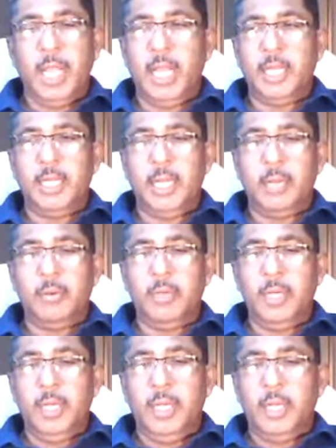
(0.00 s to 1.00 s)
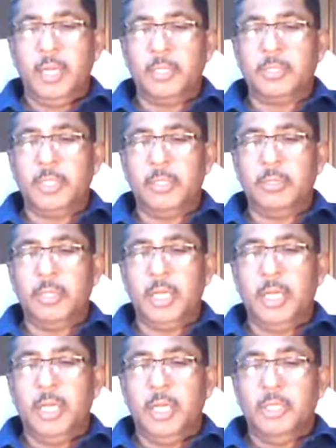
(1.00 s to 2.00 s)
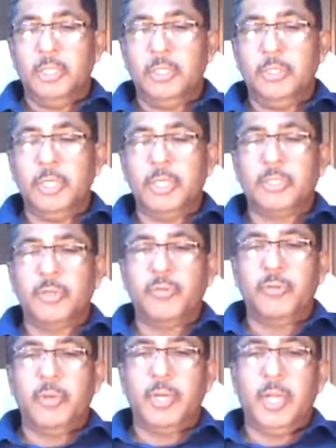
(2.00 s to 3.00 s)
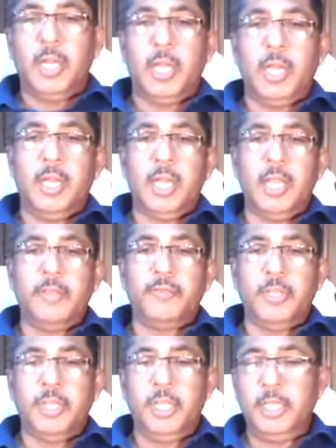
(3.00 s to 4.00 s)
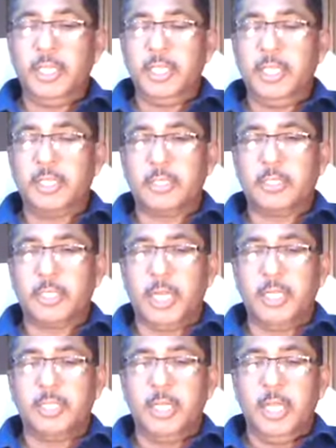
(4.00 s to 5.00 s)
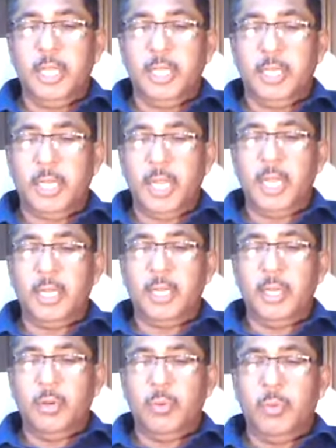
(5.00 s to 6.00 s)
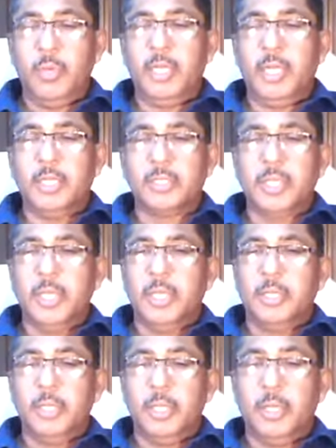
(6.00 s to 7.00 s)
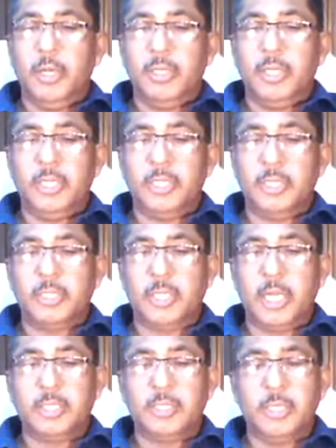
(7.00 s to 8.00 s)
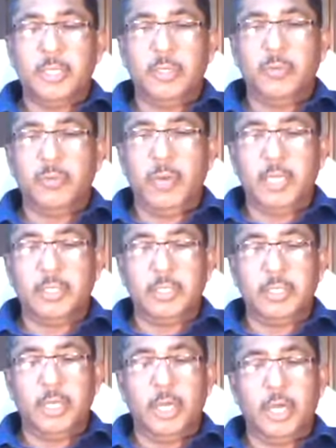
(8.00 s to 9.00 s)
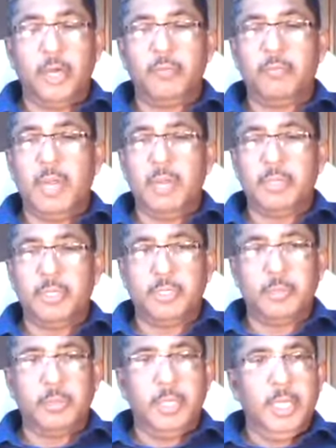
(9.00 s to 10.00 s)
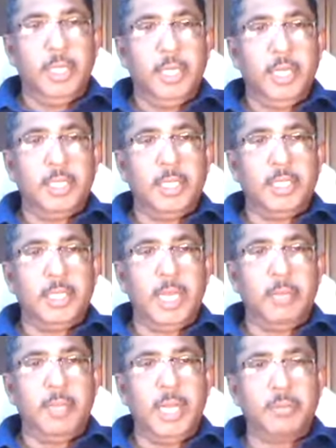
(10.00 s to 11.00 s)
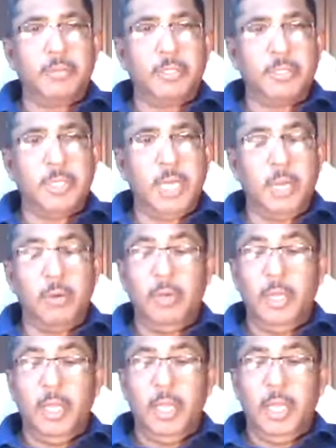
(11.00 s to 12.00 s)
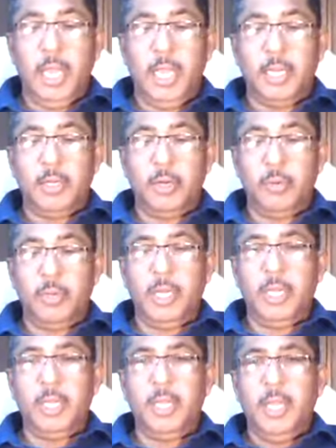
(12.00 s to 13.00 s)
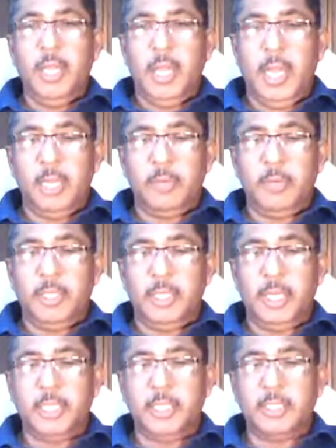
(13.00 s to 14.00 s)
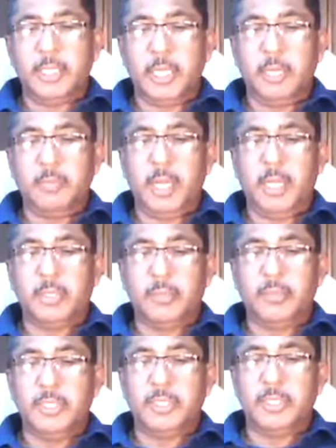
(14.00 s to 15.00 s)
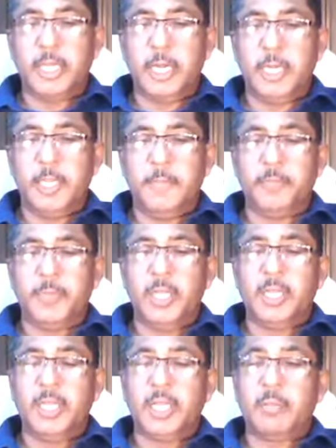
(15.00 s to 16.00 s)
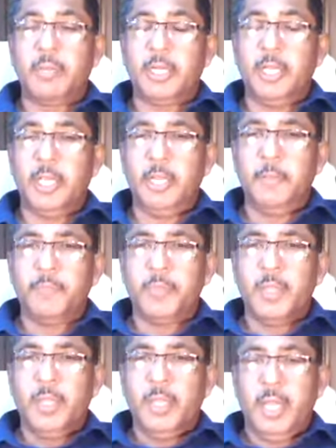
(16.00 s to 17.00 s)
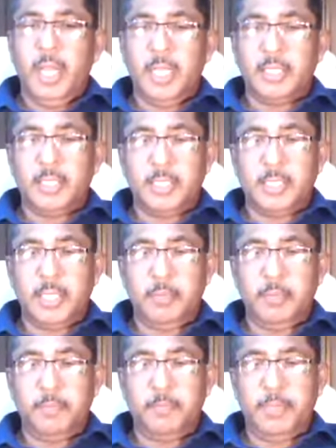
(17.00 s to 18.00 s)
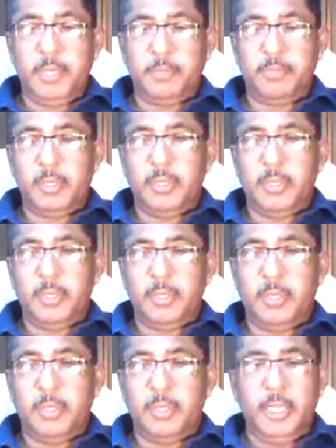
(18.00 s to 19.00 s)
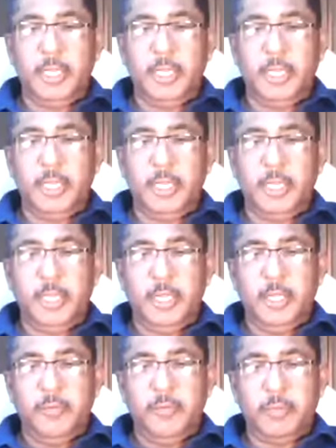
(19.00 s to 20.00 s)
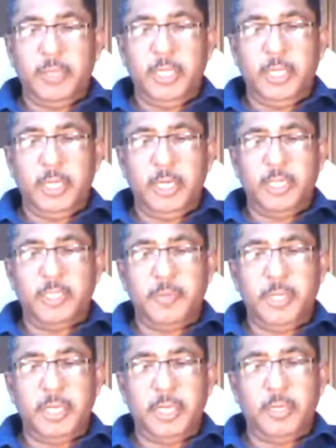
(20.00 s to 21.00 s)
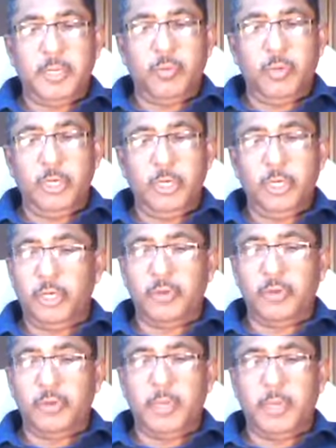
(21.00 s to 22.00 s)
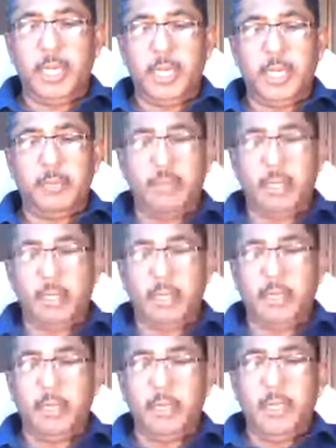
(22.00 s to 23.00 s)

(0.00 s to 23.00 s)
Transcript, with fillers: and have risen to the newness of uh, life in Jesus Christ can witness the Lord Jesus Christ in water of baptism. Here the time lapses now, and God willing, I will be taking the second part of this study in the coming day, as some people, especially from the English-speaking world of our Malayali brethren,